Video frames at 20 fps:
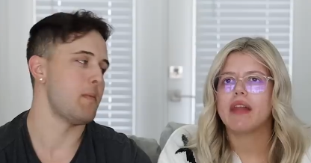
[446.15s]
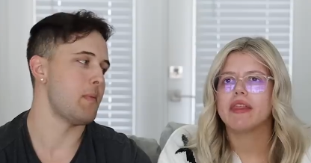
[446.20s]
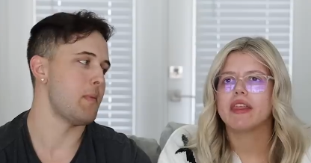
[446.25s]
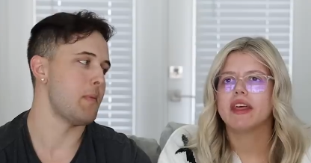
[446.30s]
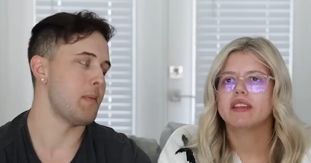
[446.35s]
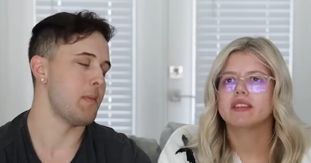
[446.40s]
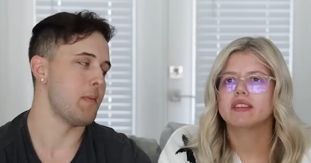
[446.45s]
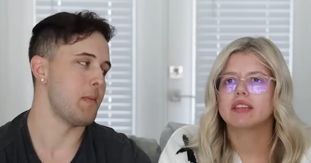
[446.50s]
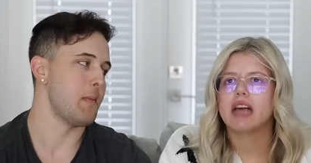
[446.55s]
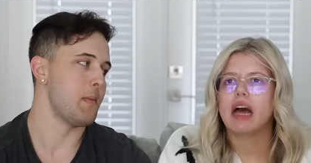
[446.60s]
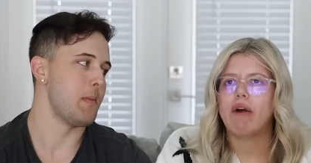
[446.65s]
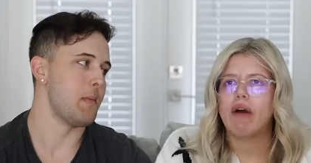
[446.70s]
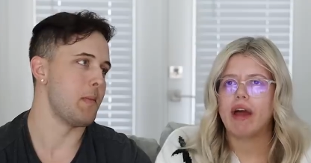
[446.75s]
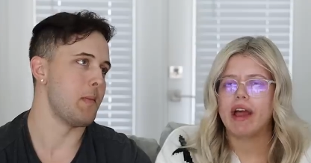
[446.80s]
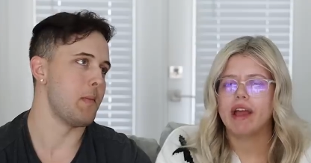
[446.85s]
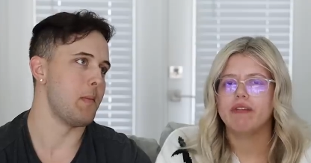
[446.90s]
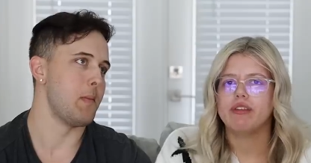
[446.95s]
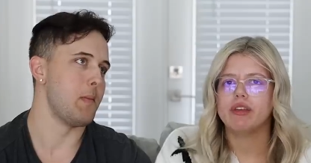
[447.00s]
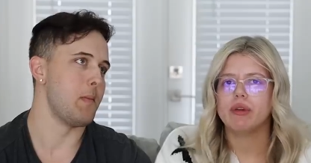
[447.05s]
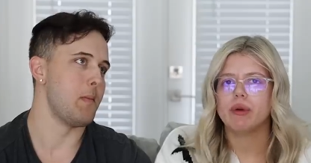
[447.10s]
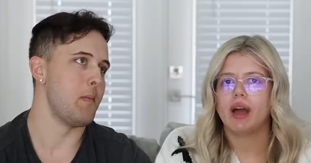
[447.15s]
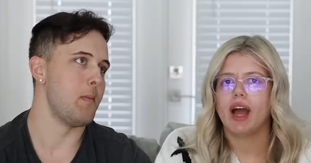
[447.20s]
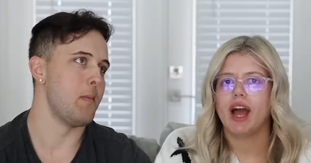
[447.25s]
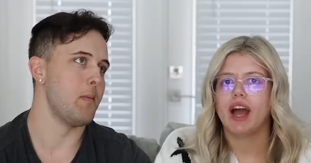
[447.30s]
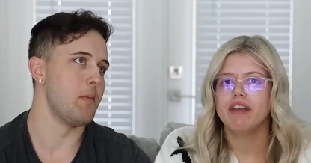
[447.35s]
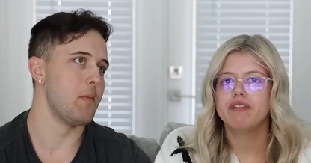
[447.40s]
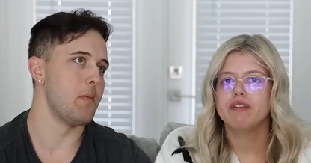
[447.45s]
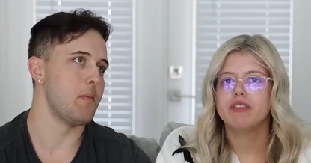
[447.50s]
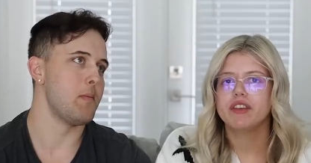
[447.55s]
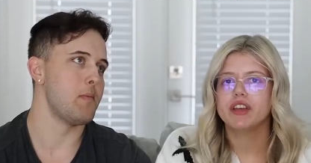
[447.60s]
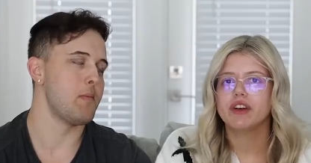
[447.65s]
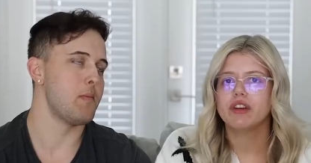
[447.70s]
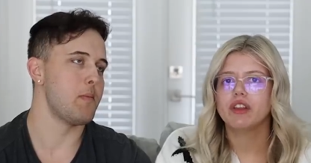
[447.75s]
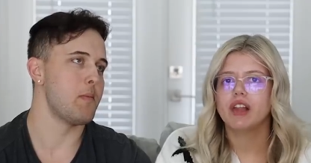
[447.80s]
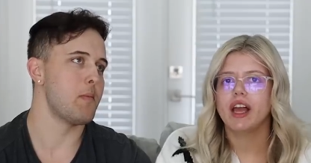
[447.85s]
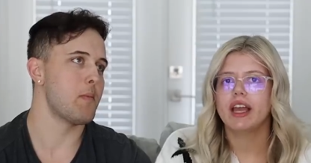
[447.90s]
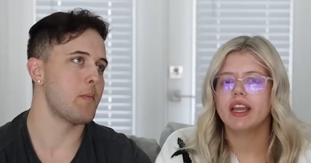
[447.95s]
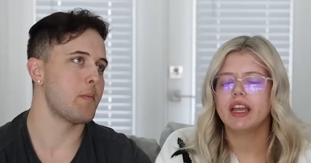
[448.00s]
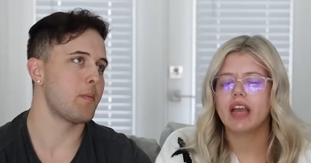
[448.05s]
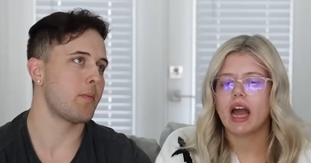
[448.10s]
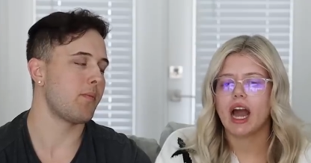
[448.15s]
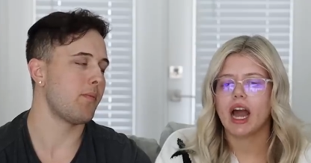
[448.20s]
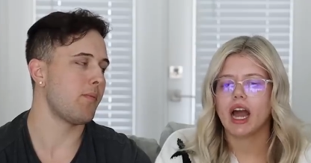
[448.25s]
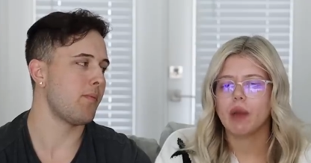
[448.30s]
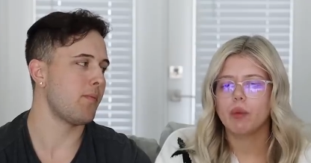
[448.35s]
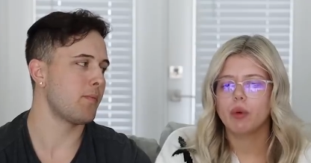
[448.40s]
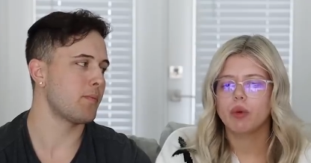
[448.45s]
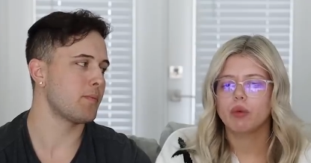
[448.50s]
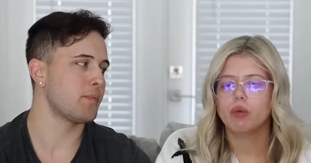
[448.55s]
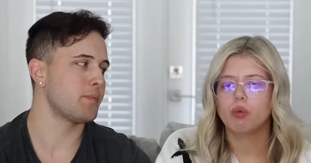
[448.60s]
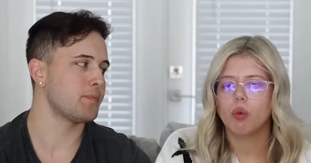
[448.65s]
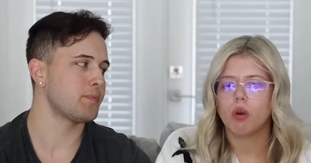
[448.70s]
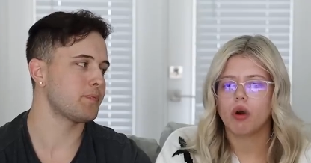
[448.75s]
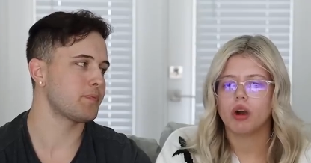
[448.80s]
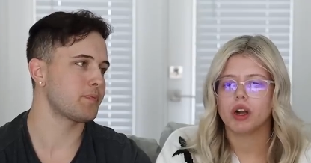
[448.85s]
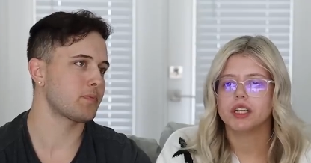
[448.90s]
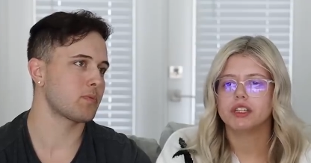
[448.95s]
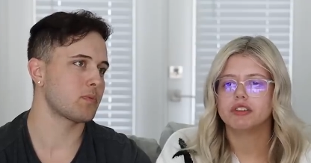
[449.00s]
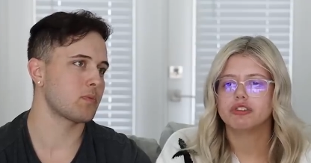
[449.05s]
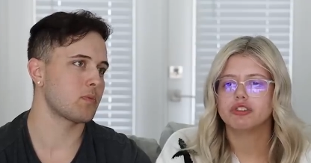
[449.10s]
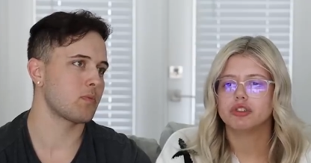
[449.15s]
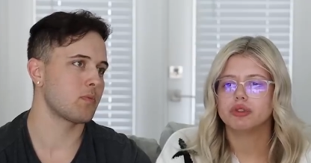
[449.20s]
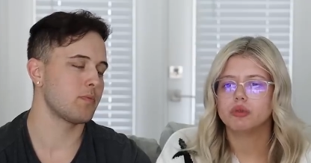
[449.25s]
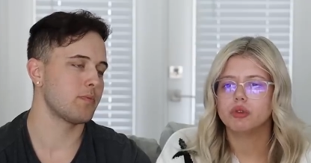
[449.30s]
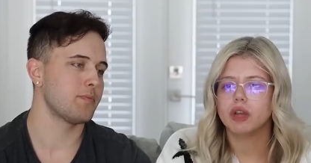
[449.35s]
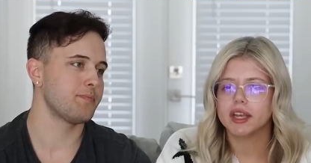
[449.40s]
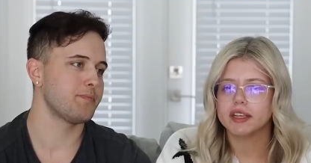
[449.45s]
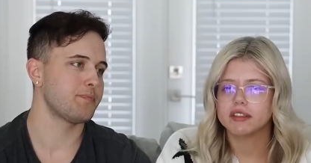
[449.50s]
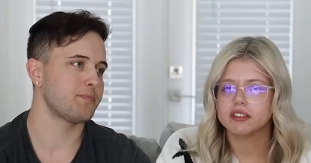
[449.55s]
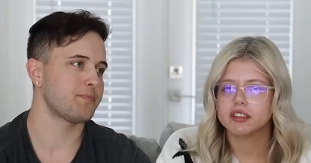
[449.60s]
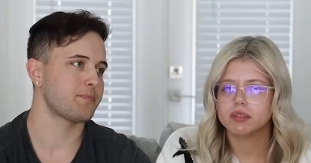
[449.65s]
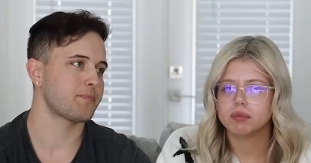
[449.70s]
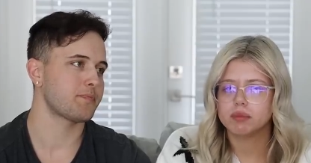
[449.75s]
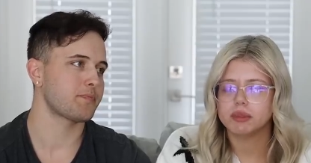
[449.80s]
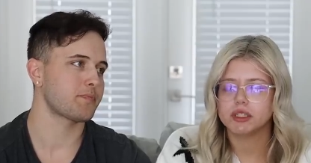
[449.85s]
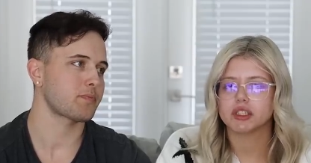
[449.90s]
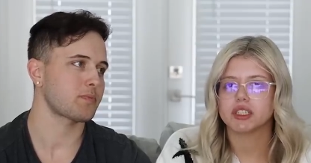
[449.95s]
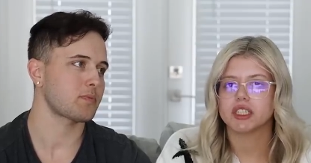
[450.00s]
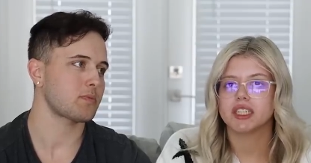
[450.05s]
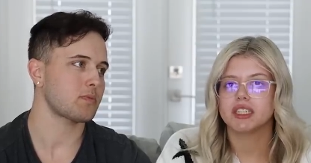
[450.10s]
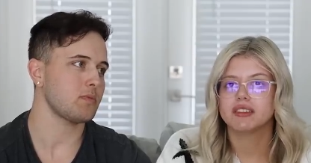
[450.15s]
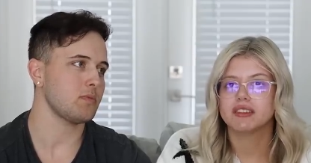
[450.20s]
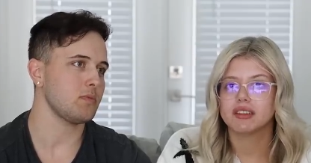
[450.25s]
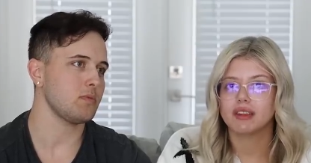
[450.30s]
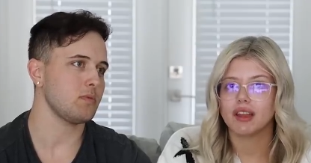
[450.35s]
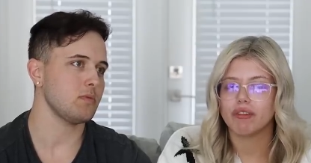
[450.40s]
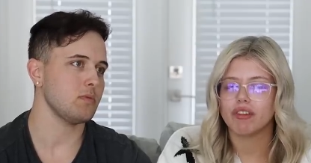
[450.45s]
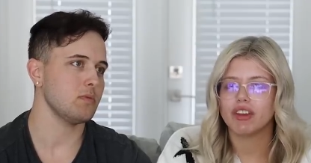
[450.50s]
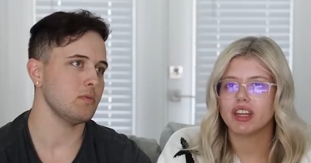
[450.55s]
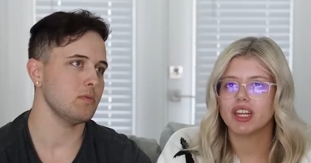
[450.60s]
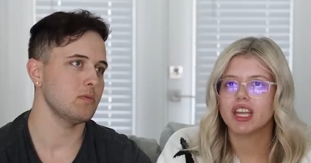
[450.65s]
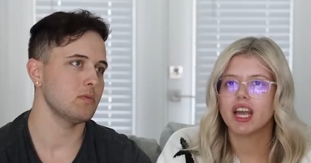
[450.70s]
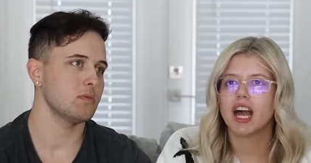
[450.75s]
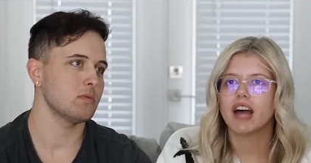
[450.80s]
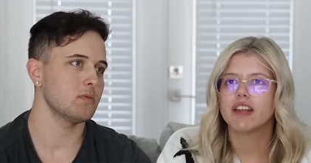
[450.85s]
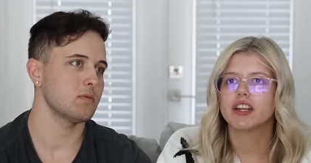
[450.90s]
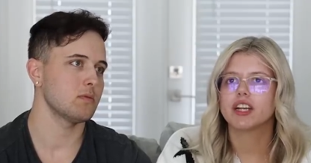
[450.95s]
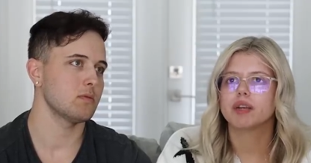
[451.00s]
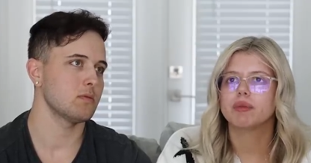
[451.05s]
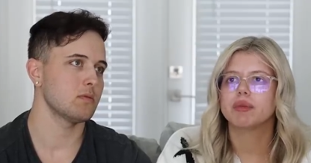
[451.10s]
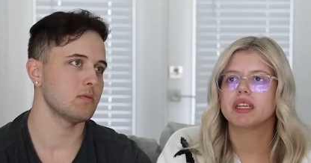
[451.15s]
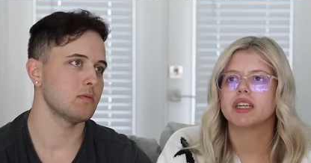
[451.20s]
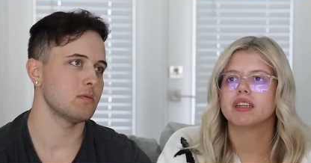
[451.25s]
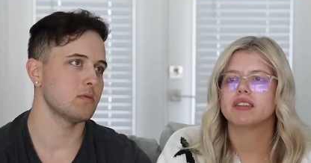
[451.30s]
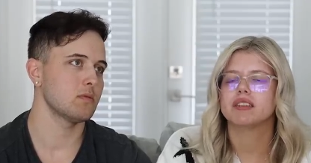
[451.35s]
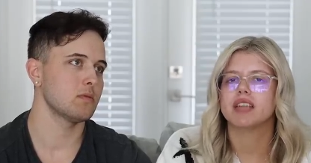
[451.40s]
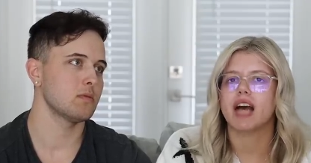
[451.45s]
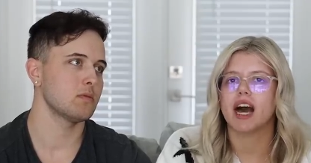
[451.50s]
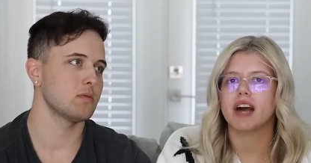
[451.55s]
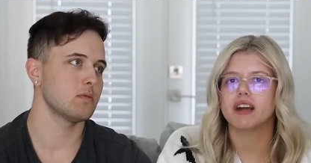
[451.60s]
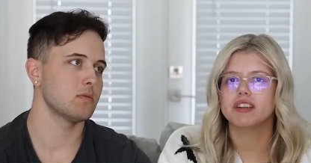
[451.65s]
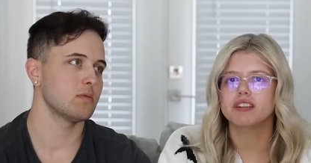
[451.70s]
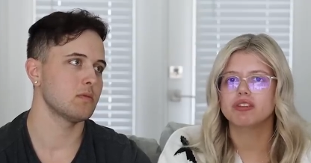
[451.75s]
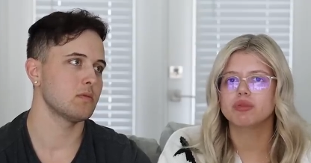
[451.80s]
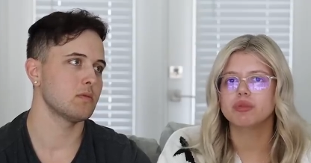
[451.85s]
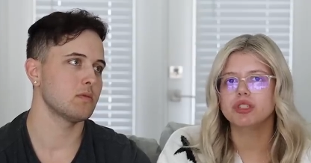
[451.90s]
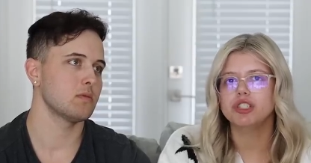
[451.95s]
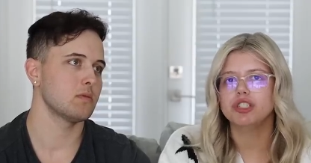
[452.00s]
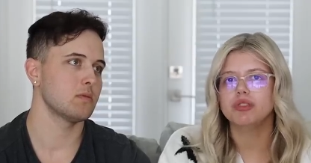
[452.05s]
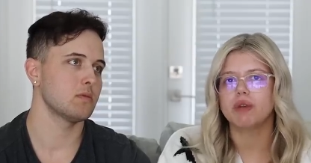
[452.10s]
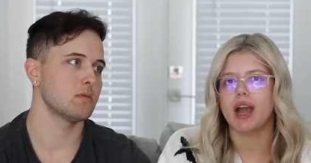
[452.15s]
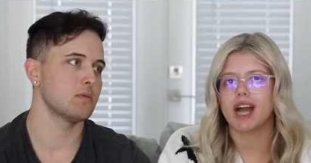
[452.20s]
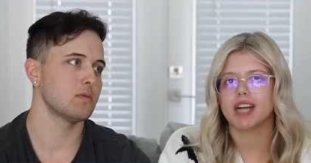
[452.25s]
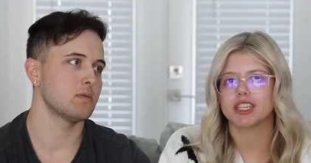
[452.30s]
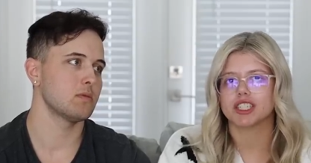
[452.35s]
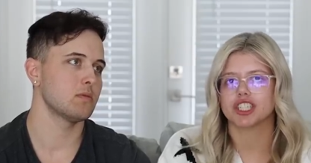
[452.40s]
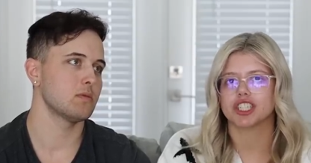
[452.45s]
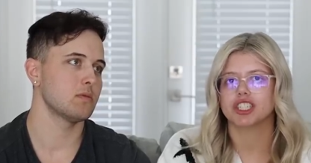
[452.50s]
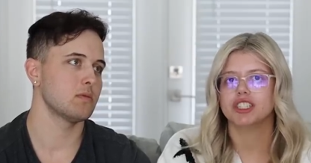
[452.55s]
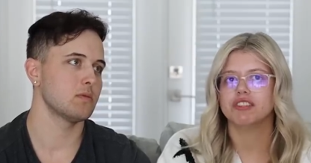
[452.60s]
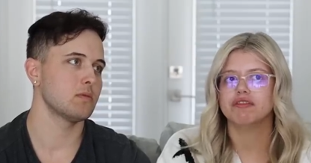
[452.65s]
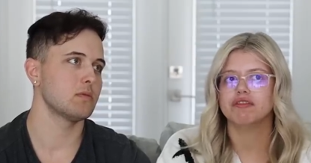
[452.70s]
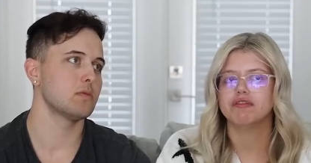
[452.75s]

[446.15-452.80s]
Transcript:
Speaker 1: this is how I view it. I feel like I would want to experience living together because that is when you actually